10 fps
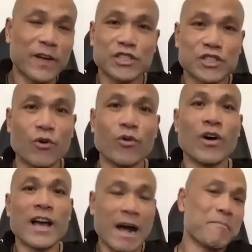school,
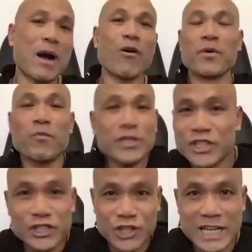come back home and
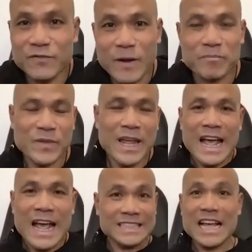watching Chinese film,
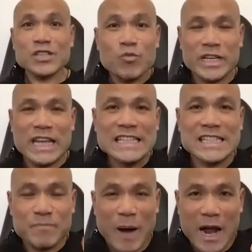and that's what
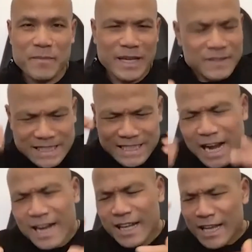inspired me. Is
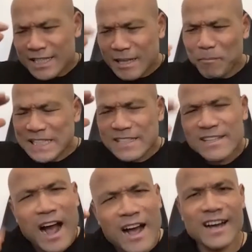some
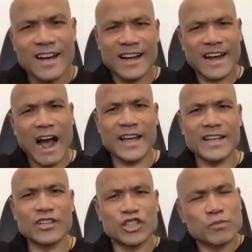young
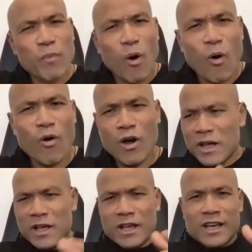guy, small
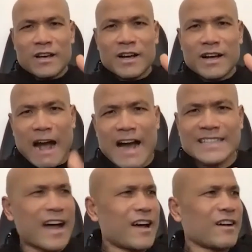guys
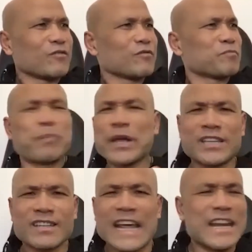that beat
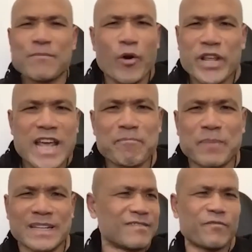anybody up
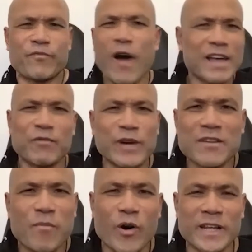and fight with
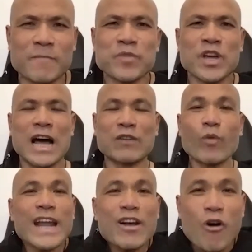anybody. And
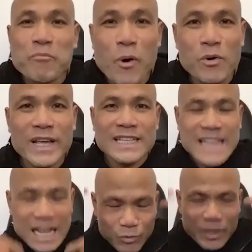when I got bullied,
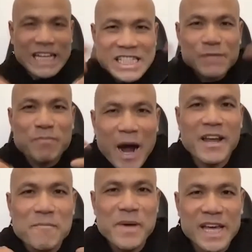that's what
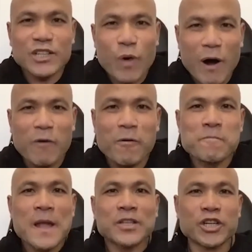inspired me as well
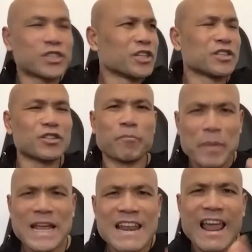to
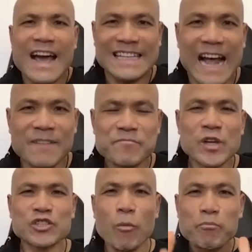be like that.
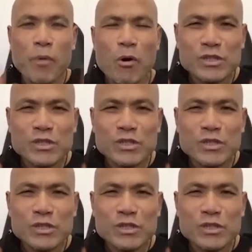So Bruce